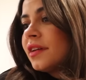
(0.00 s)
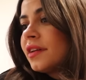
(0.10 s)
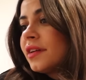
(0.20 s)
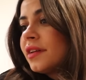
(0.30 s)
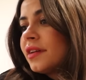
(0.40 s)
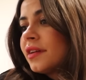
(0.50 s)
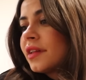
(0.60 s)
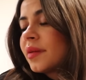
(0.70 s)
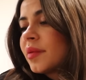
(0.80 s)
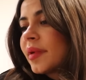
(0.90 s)
I
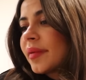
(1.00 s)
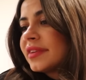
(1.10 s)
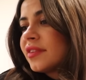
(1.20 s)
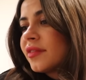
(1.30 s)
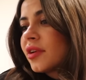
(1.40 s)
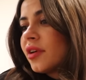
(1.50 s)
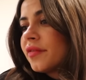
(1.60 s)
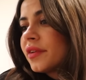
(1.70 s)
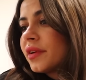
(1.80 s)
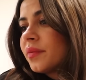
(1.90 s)
think I'm gonna make myself a
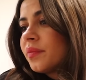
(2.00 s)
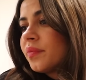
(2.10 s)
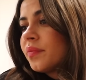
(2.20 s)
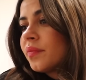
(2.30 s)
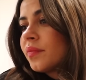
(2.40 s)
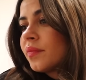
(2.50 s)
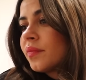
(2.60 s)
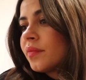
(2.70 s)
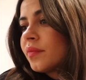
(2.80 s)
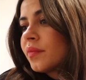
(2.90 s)
coffee.
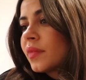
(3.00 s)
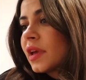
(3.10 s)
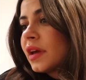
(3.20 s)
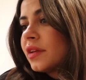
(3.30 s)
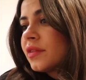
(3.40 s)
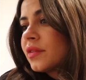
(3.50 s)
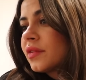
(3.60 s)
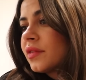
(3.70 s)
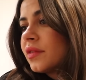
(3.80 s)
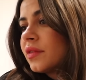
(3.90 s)
and
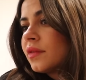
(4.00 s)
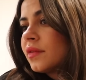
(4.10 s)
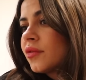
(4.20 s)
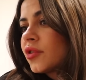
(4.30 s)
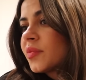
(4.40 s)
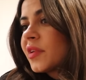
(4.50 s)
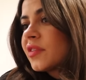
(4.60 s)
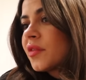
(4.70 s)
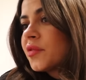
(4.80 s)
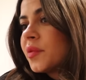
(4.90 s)
force
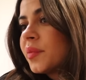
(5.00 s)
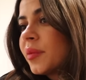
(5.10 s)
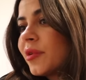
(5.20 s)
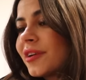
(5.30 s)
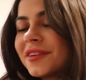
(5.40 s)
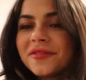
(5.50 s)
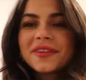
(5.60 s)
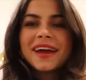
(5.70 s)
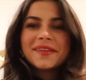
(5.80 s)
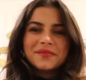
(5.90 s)
myself to be productive. Okay.